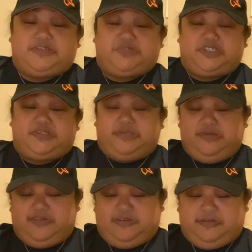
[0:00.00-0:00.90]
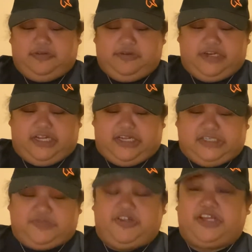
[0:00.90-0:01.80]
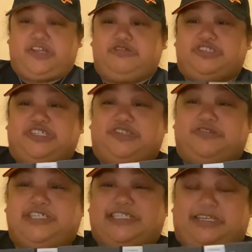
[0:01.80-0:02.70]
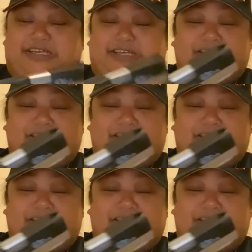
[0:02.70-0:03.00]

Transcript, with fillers: I'm just running it as a regular G3C.